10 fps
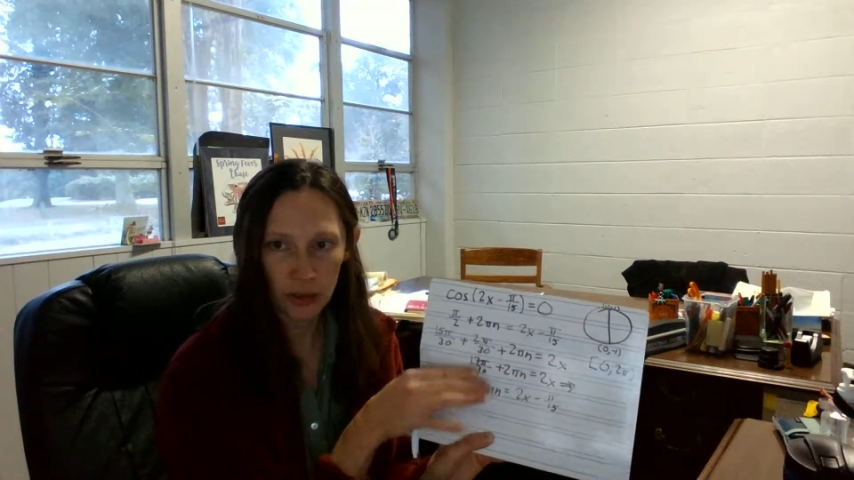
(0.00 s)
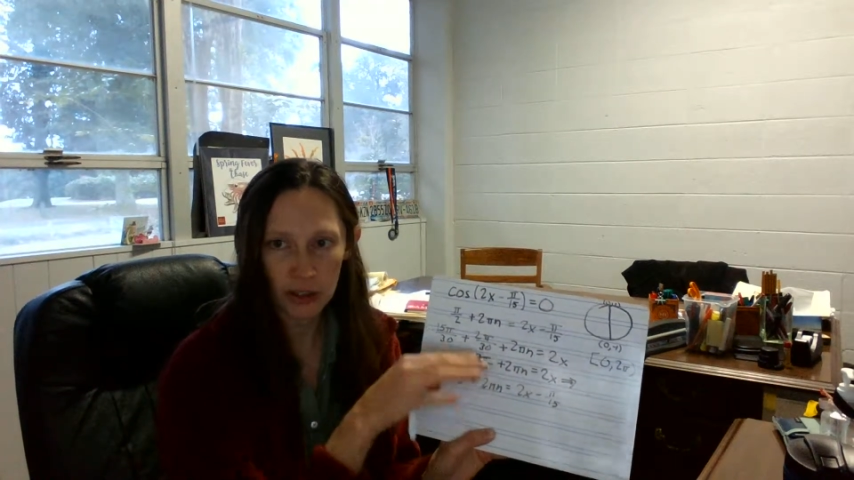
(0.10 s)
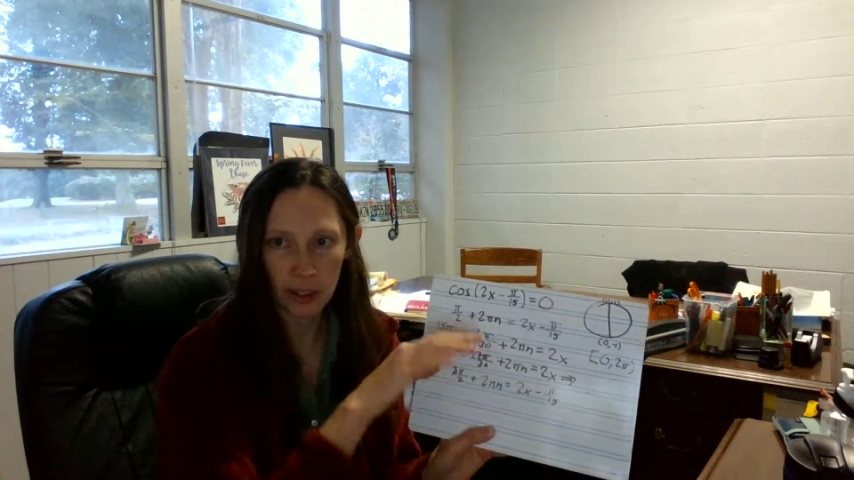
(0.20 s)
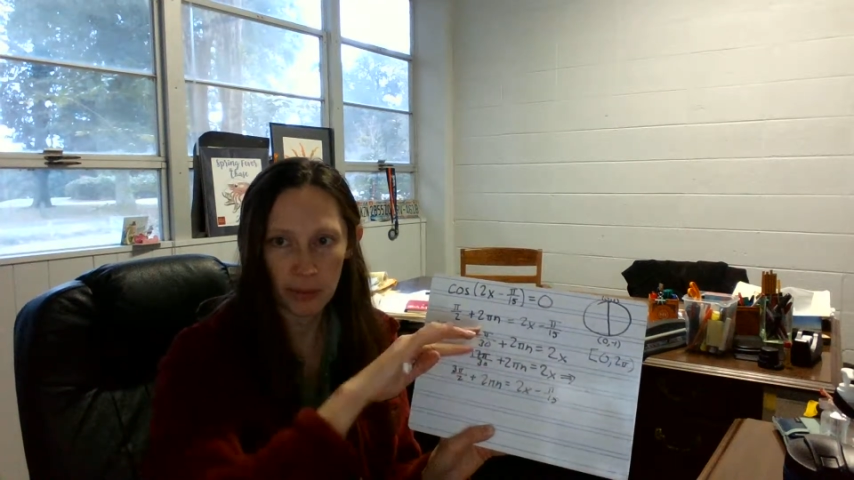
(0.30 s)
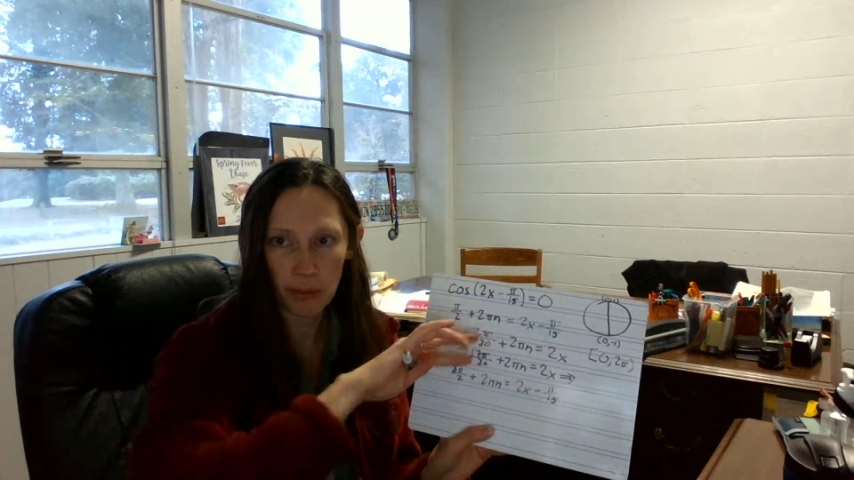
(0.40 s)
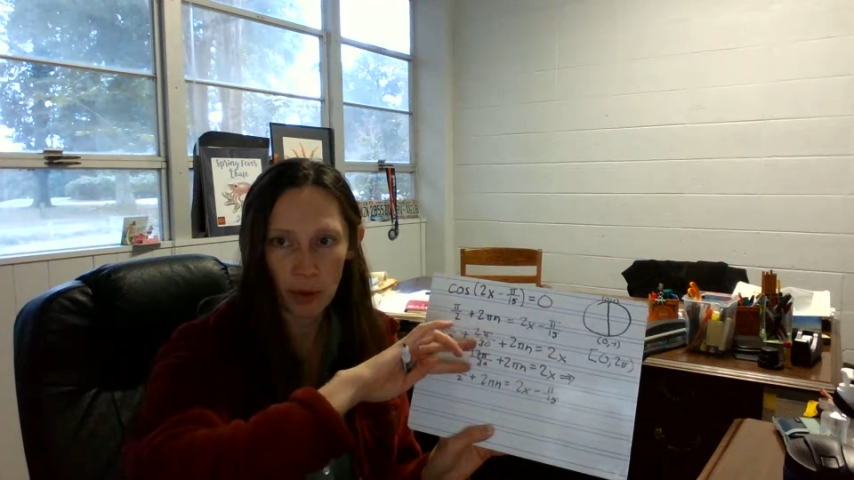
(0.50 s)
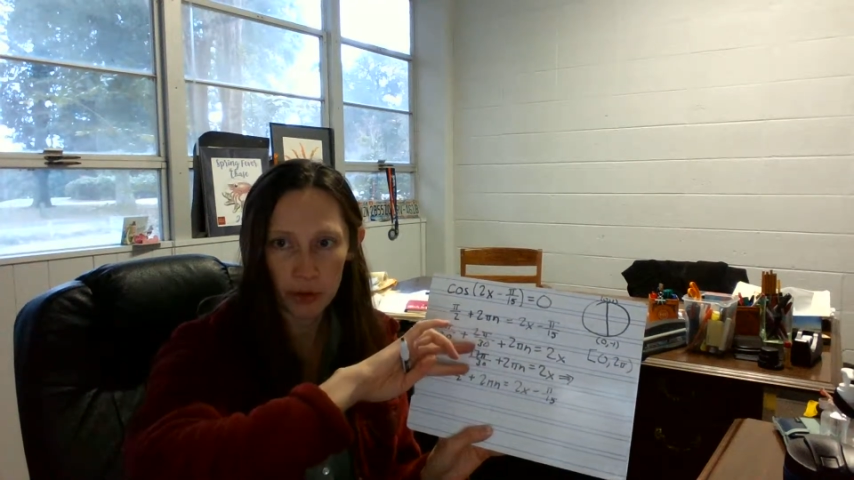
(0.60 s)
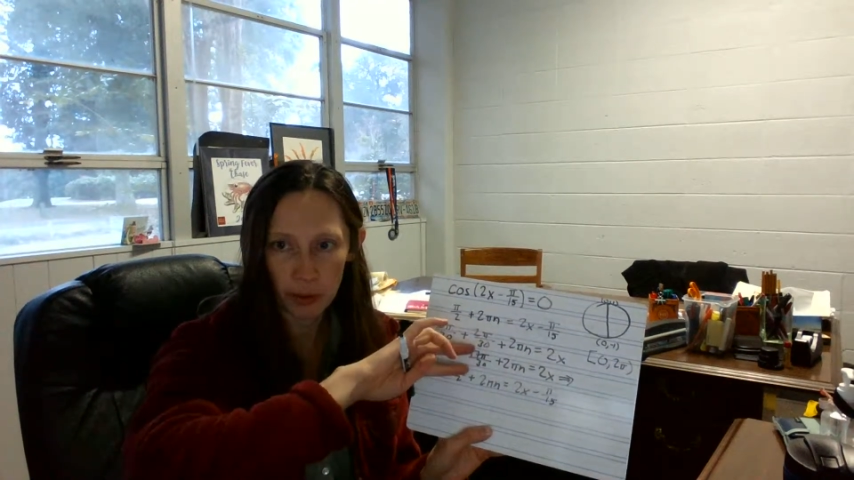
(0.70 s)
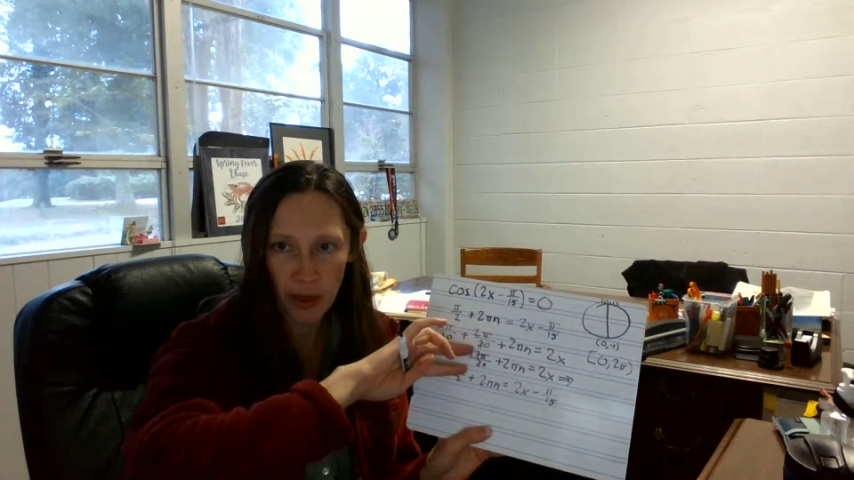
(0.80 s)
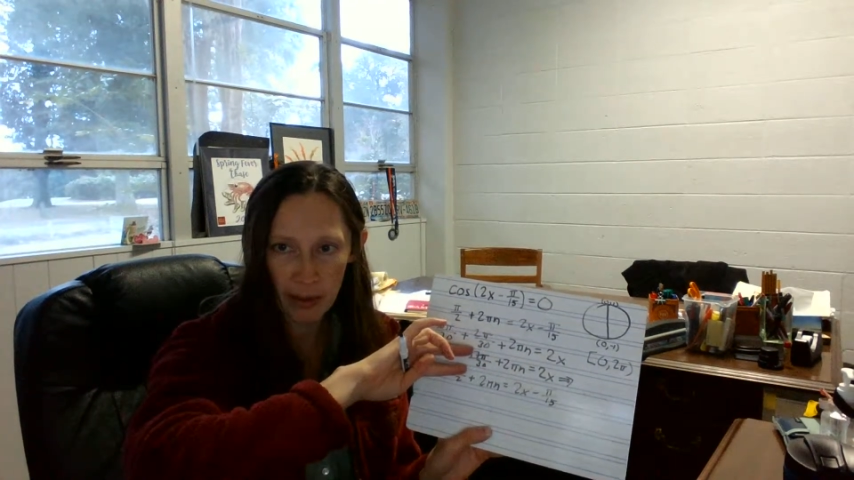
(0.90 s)
is like
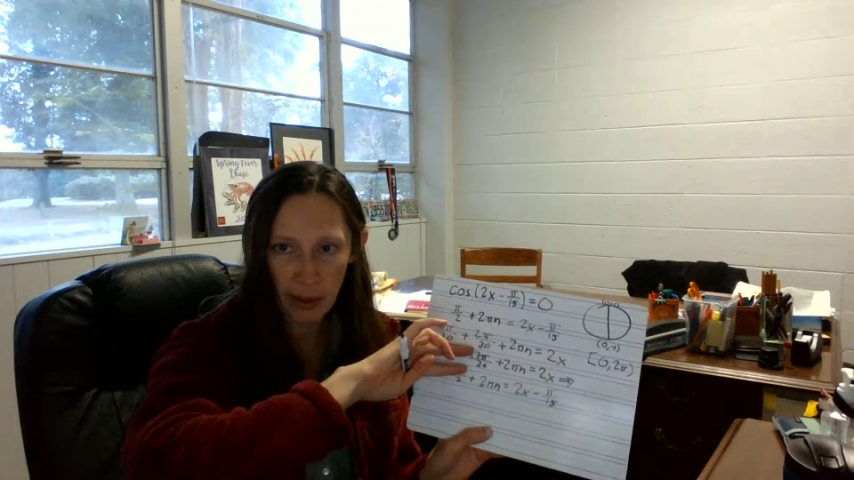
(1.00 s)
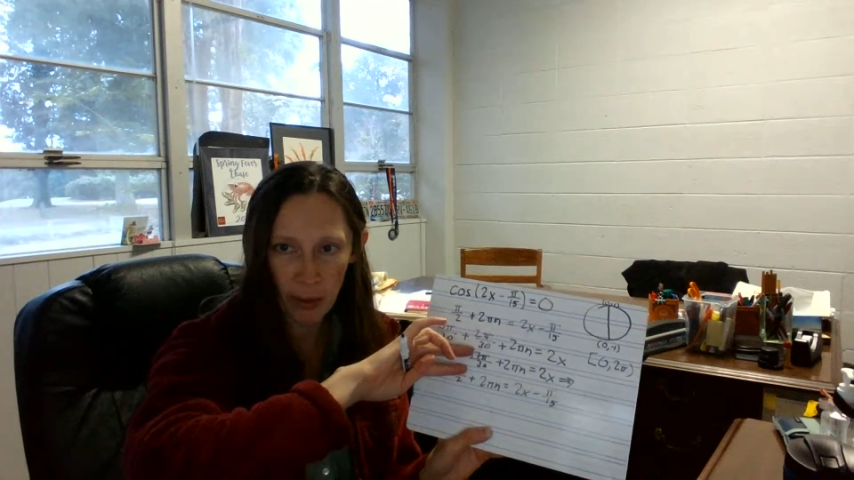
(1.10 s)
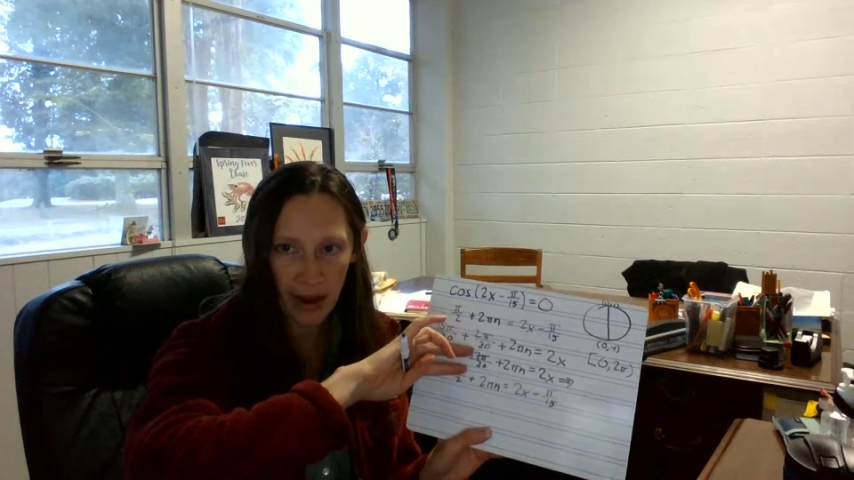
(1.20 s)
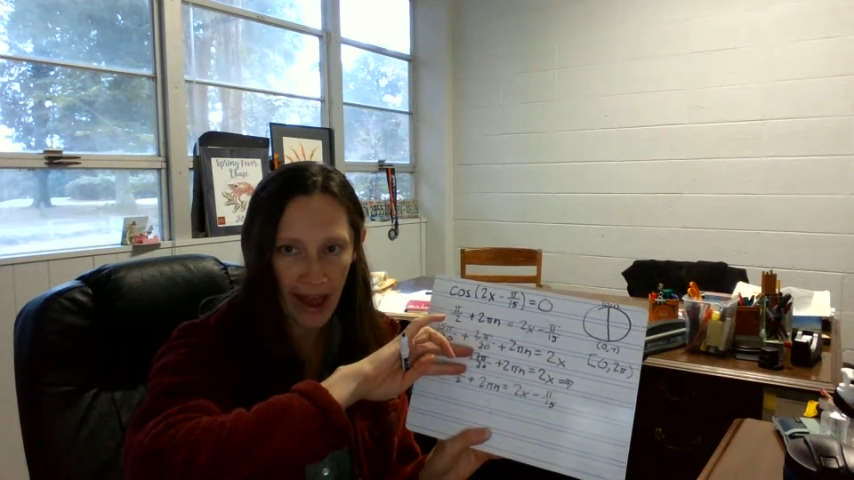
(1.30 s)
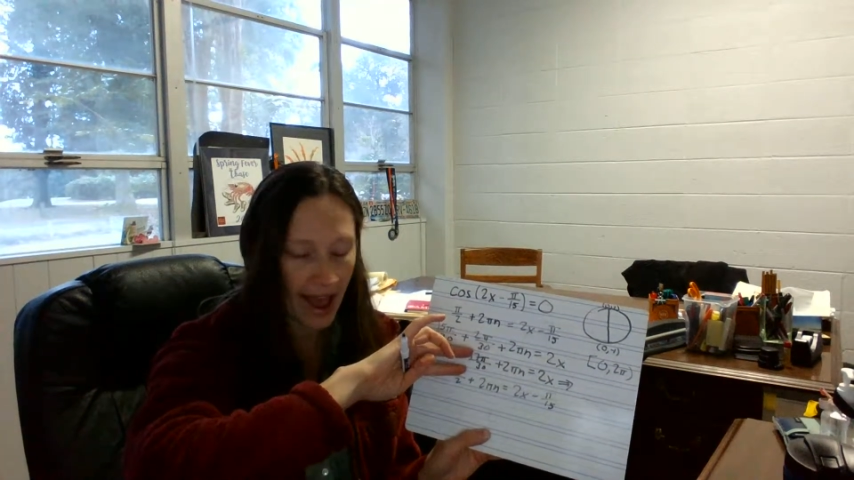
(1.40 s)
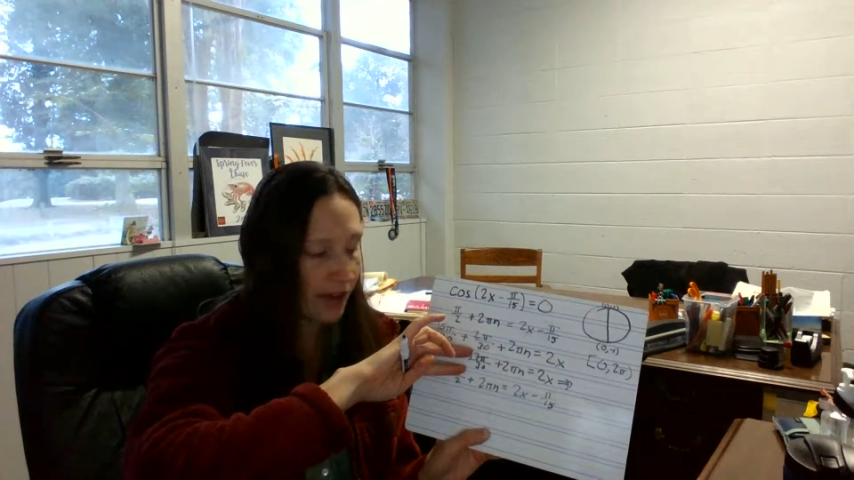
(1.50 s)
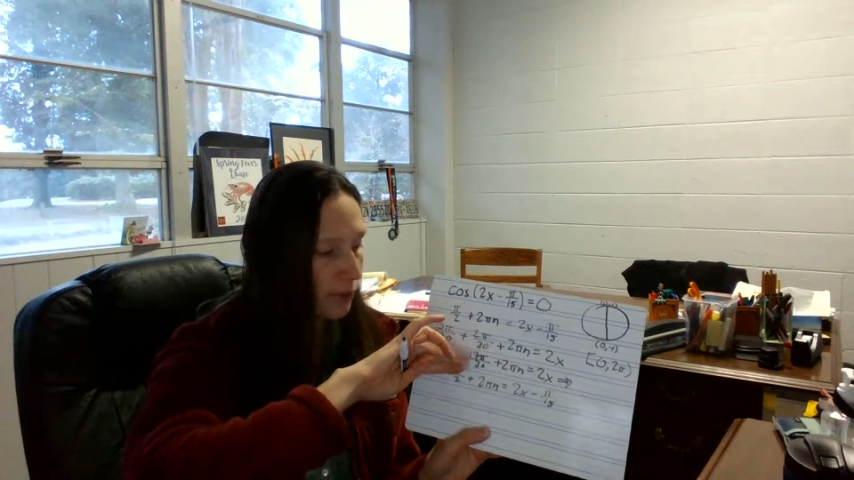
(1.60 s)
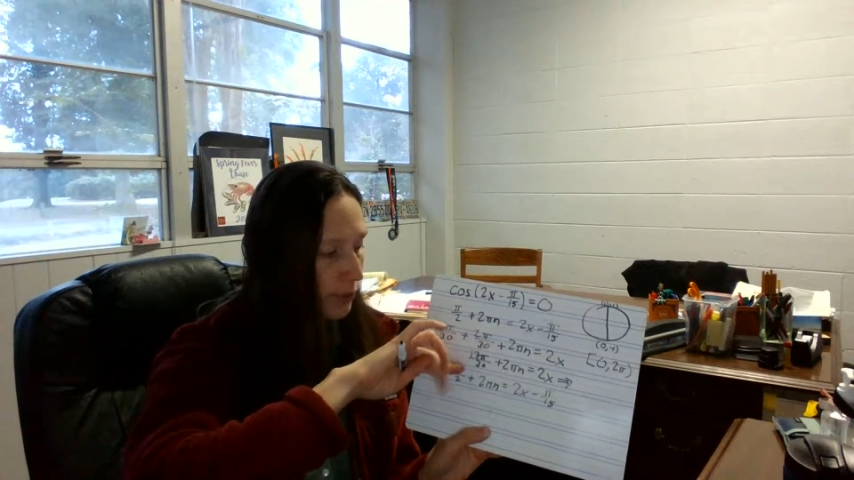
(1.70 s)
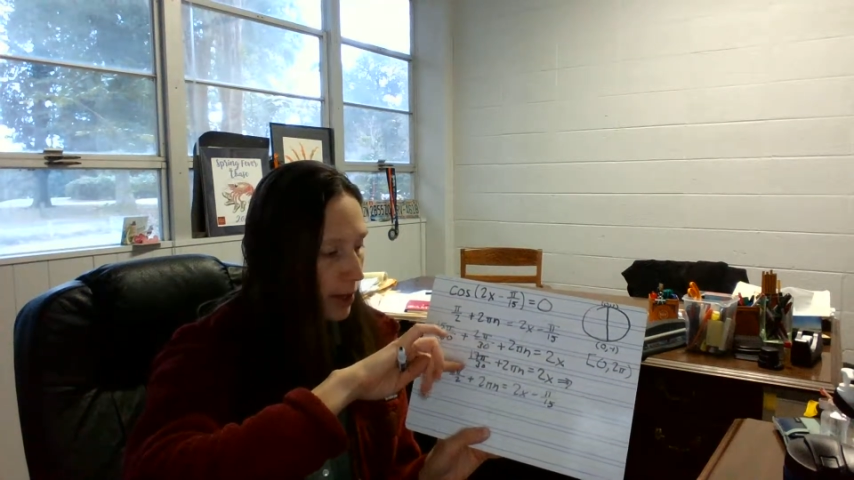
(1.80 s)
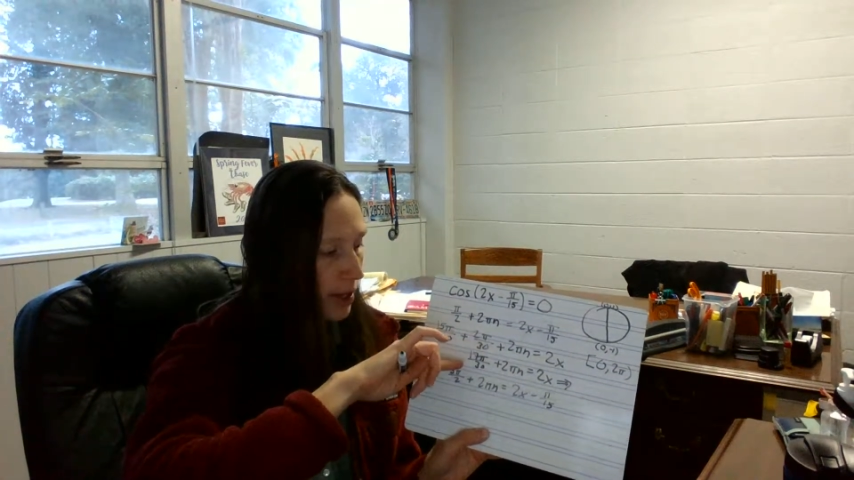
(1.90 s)
multiplying by 1/2.